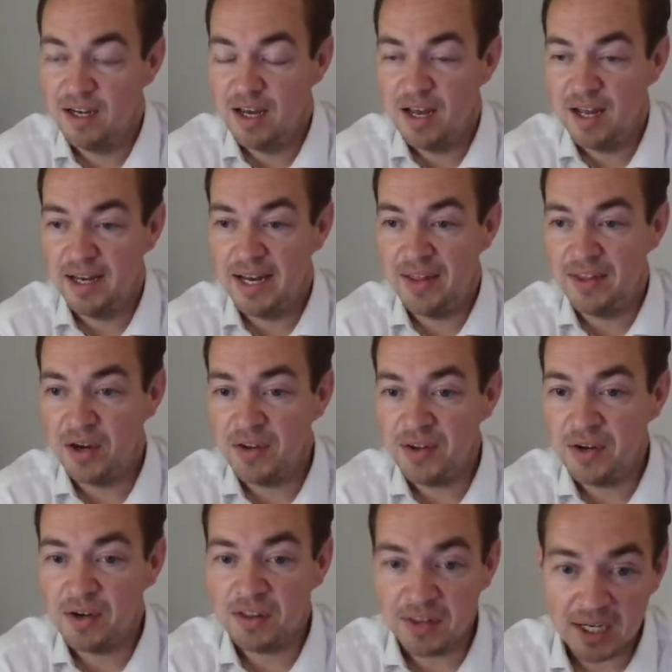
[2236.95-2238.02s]
Now, the only thing I
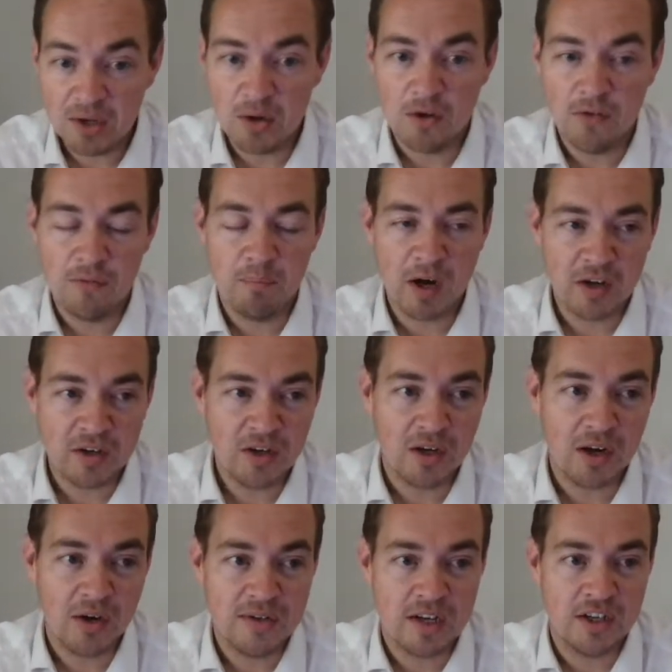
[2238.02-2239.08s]
think of,
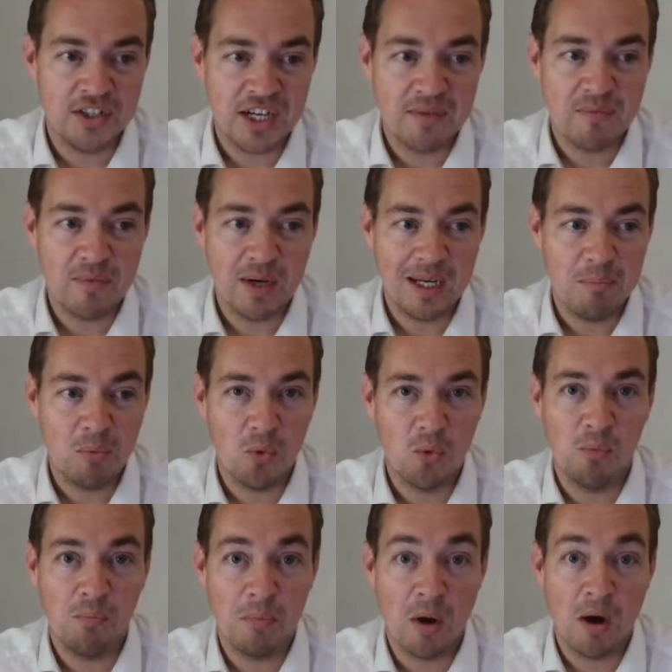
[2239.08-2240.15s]
bungalows are generally bought
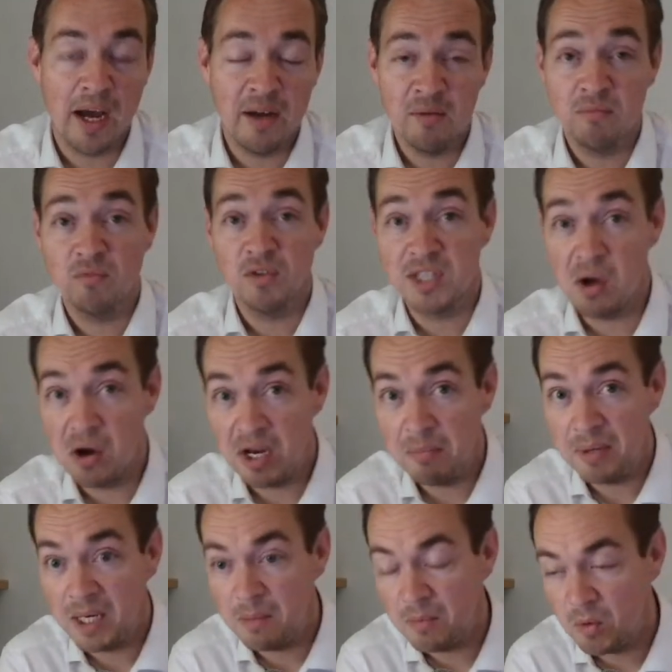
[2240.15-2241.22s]
by retired
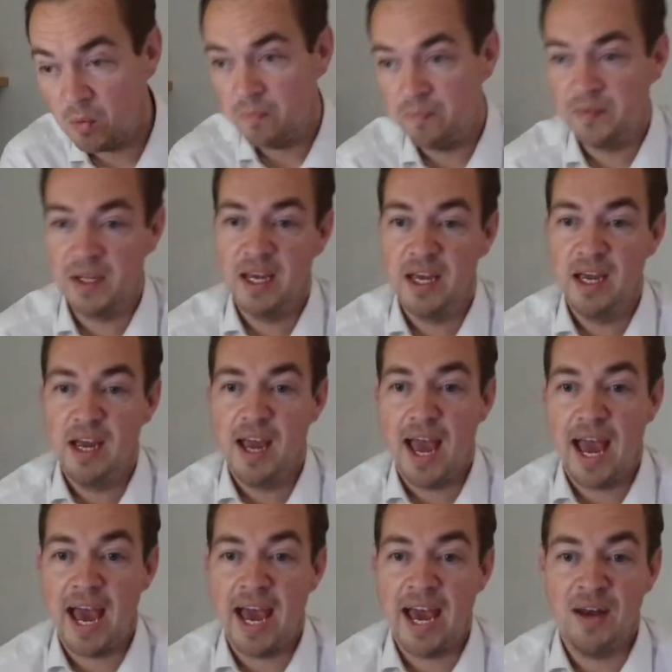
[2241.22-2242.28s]
people.
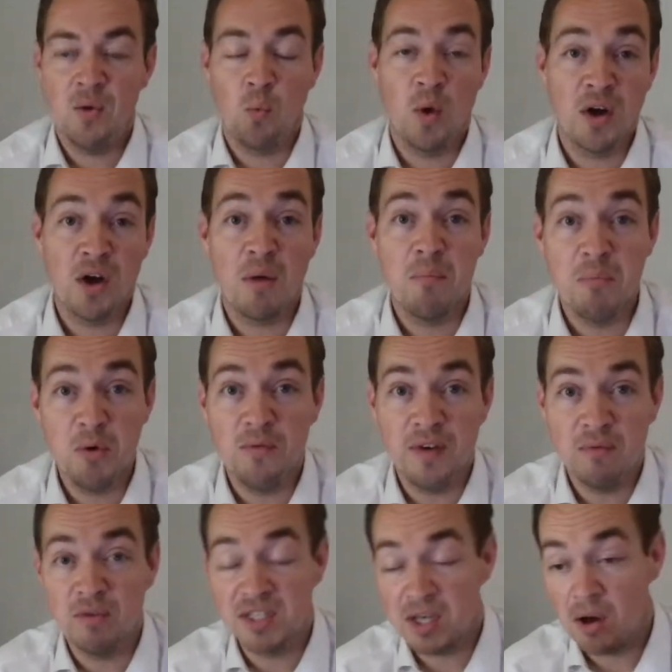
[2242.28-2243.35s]
And when I'm moving
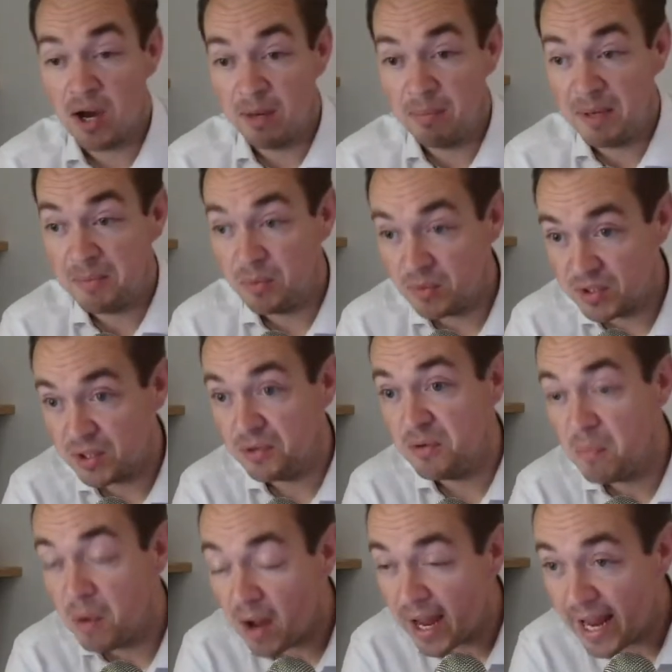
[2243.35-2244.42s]
retired people to
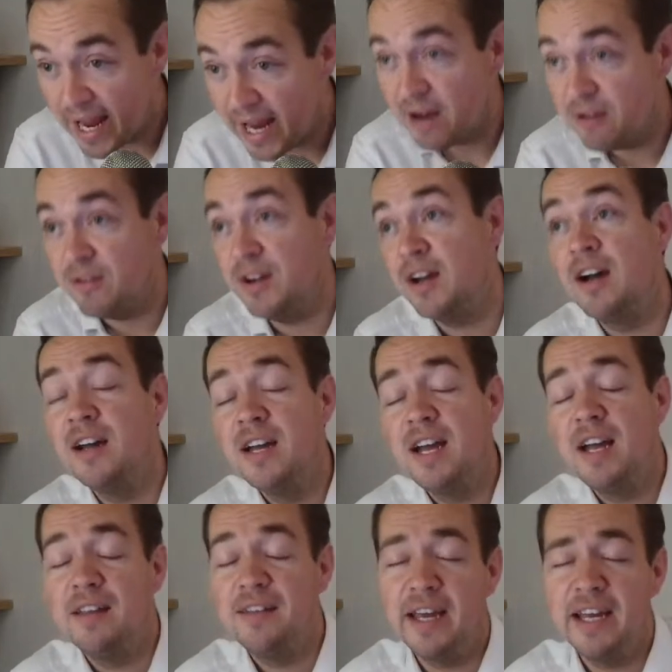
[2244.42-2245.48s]
my area,
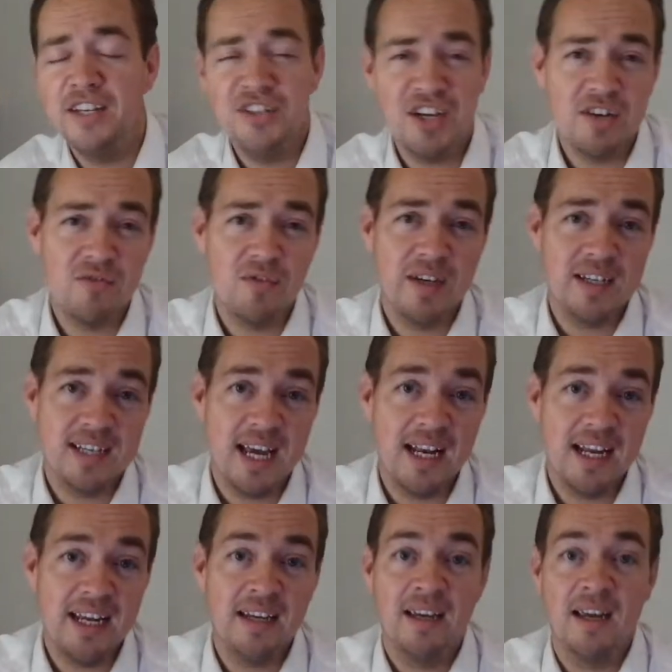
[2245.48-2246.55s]
they're generally
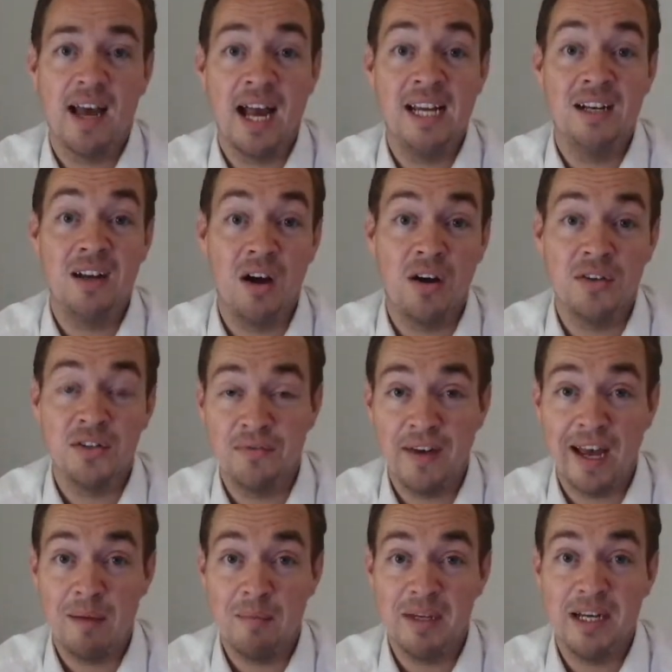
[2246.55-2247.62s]
selling a large
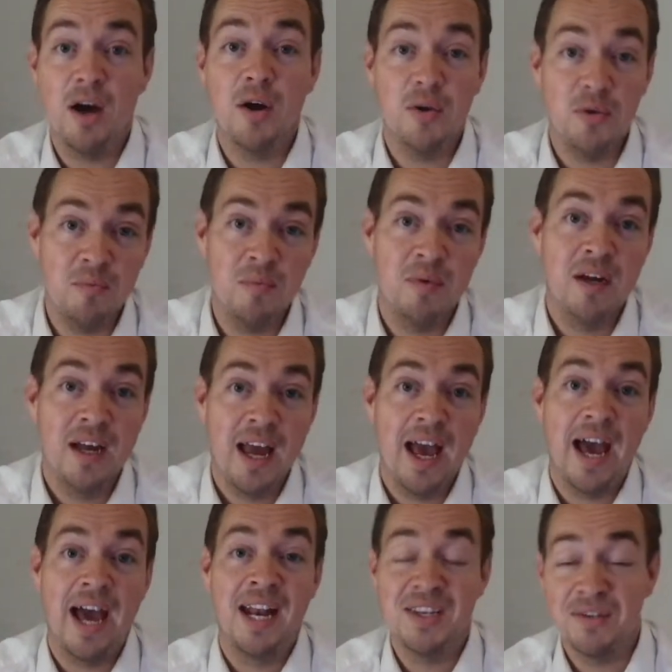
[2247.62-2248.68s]
family home.
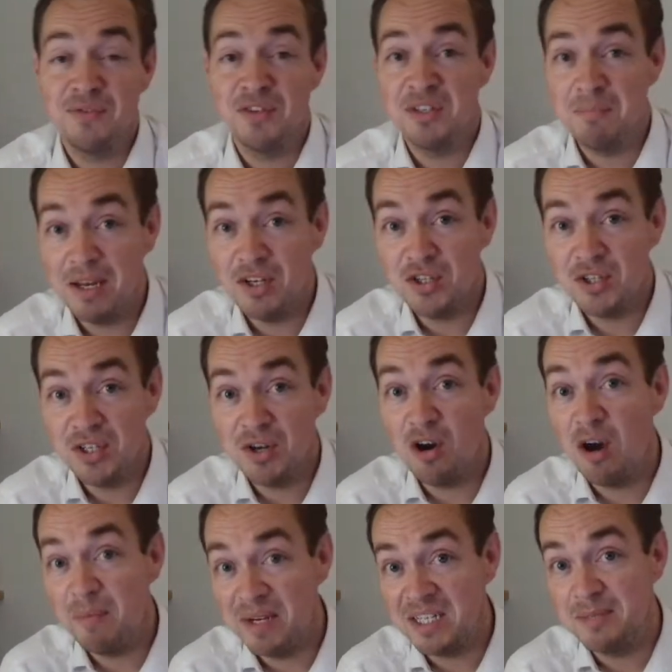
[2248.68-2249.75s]
And as I've just mentioned, I'm
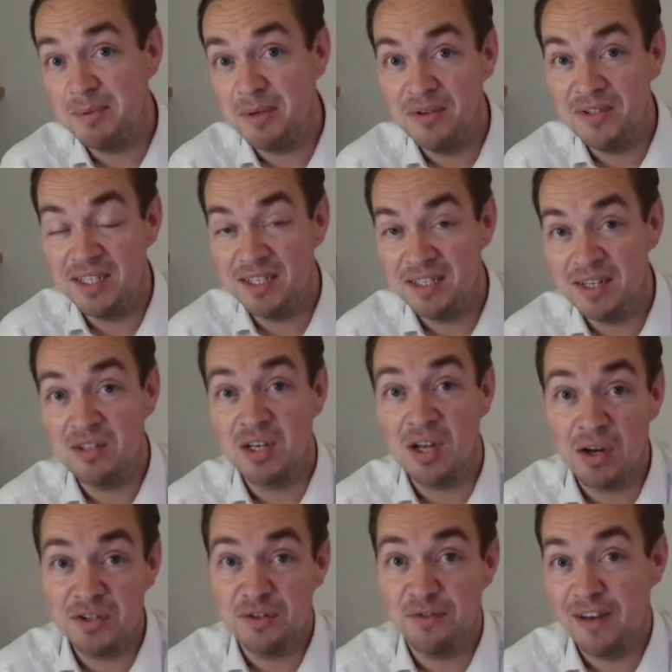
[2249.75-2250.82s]
experiencing that those
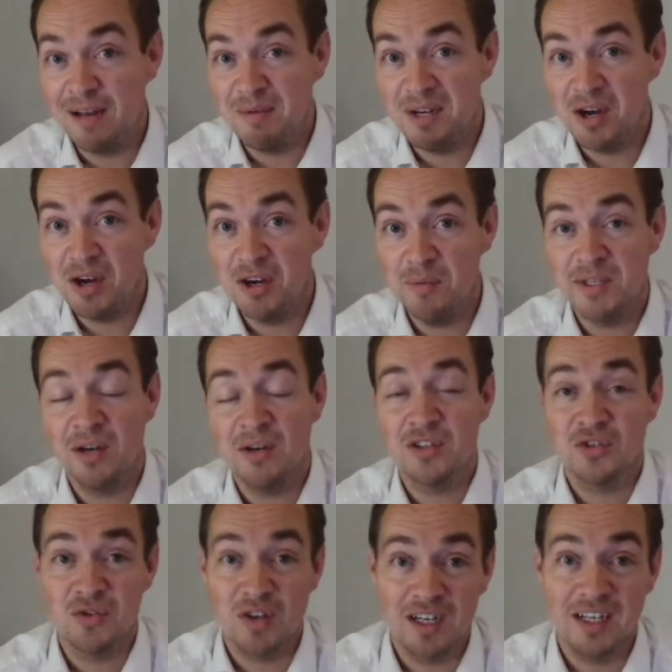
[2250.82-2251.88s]
larger family homes are
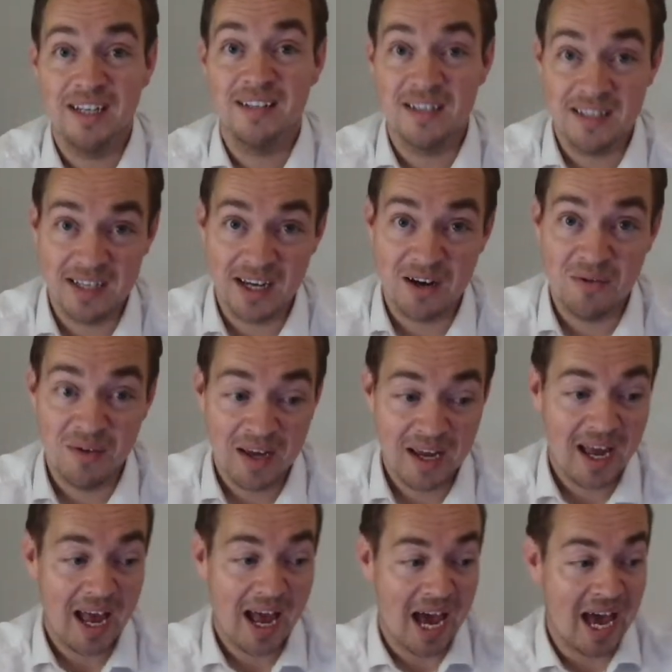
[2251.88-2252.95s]
struggling to sell.
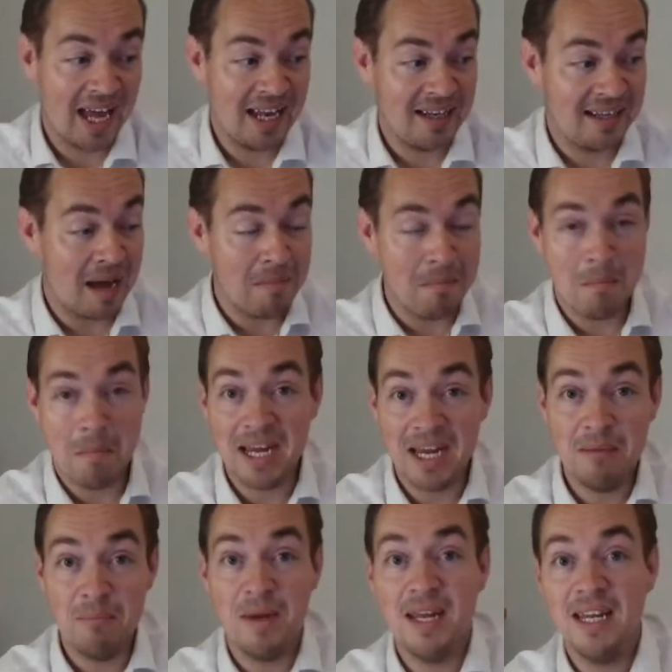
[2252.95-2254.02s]
And that may
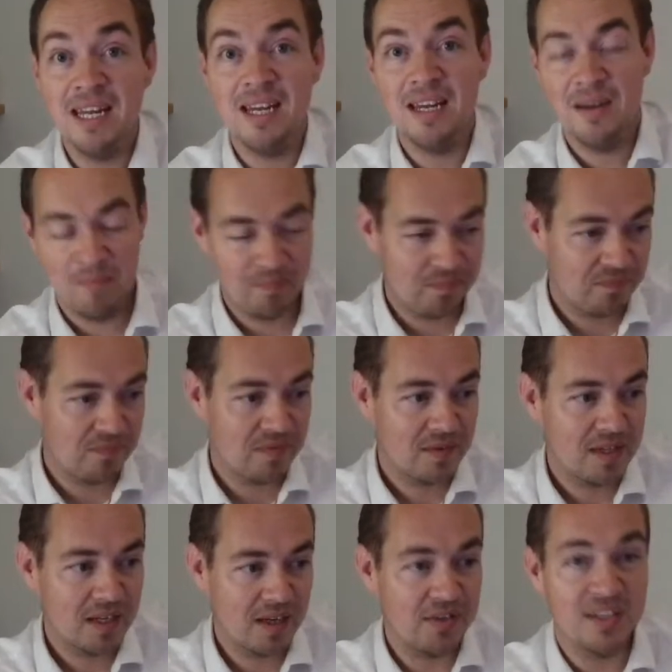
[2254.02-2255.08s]
be
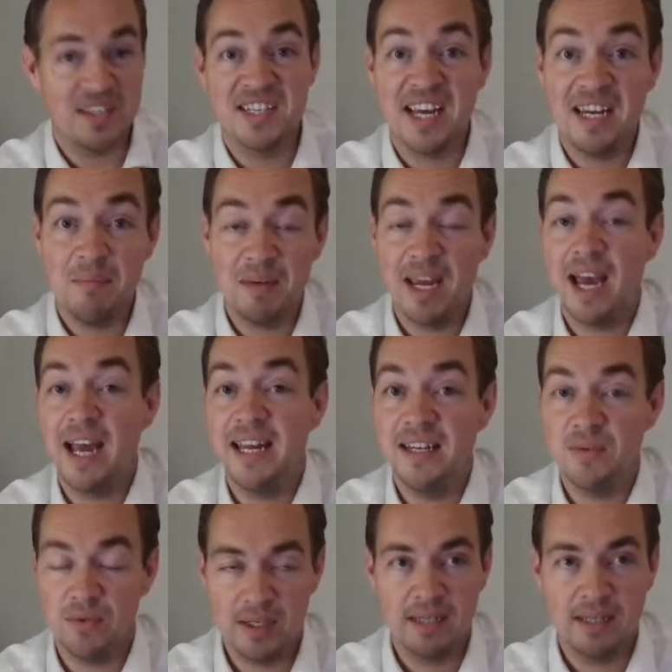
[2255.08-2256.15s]
the same case, or
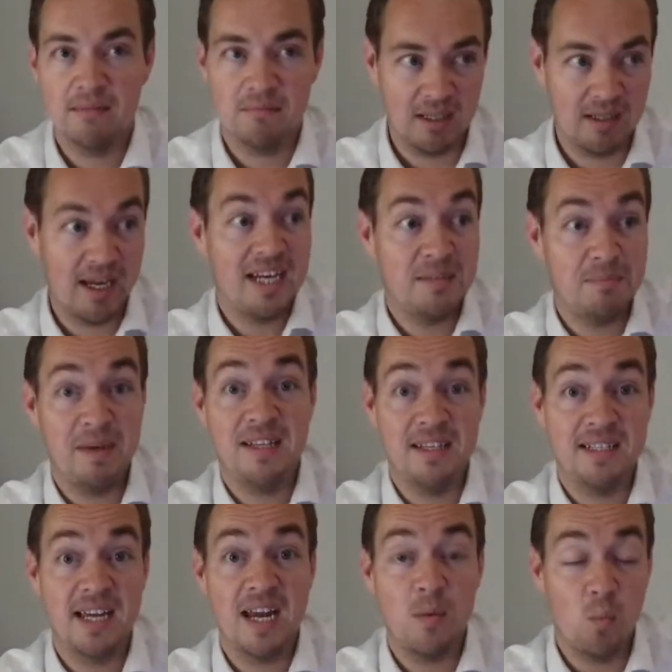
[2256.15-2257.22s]
the case be the
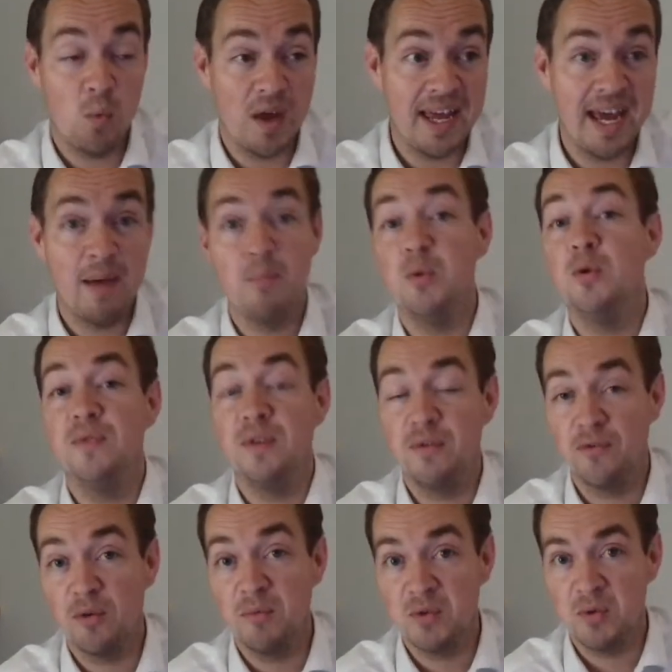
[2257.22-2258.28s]
same where they're moving
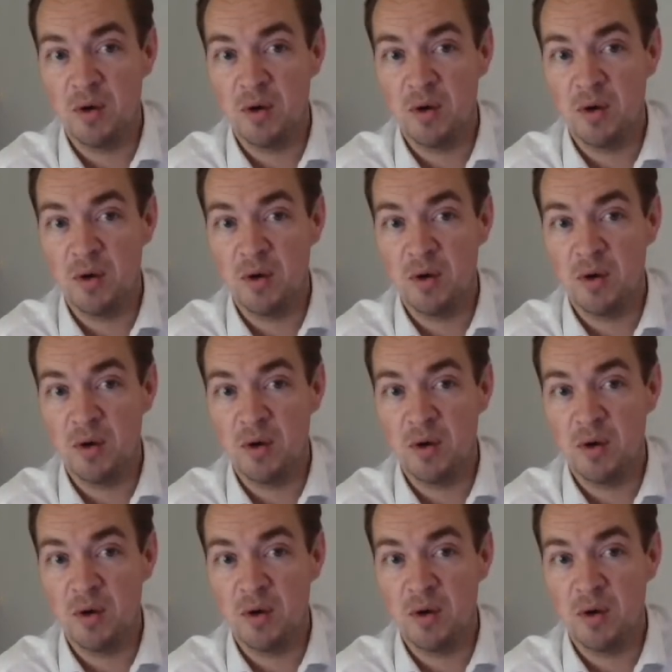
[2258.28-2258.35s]
from as well.